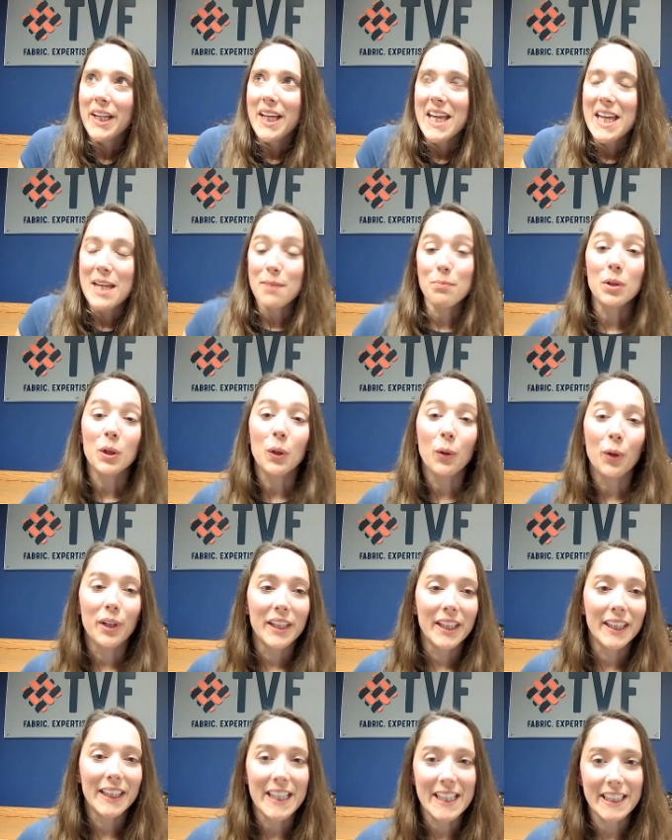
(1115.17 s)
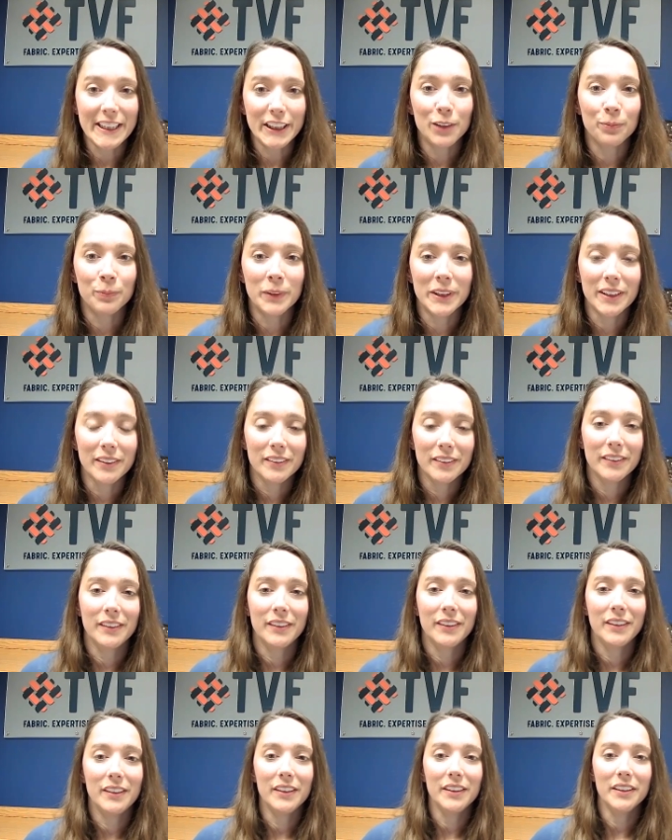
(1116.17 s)
Employee engagement,
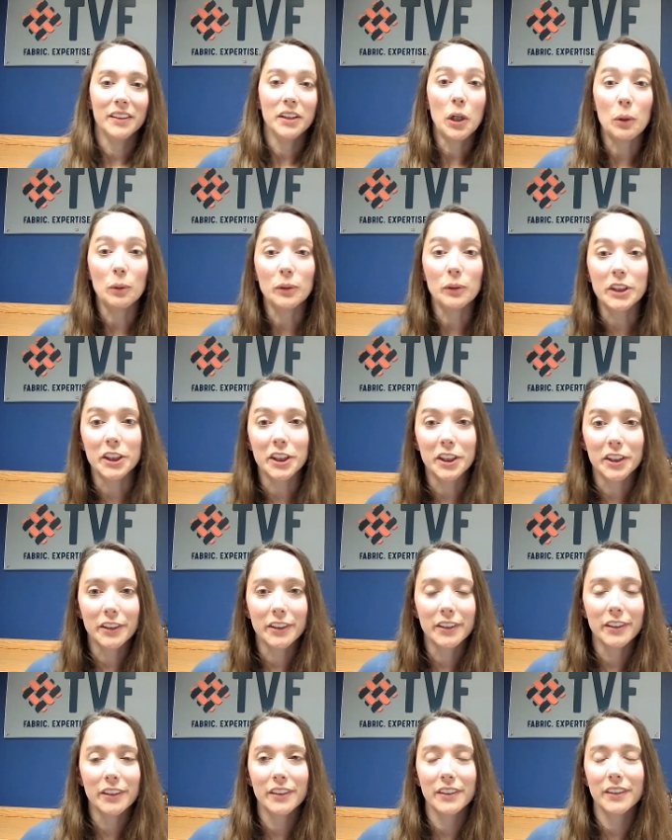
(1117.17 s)
culture,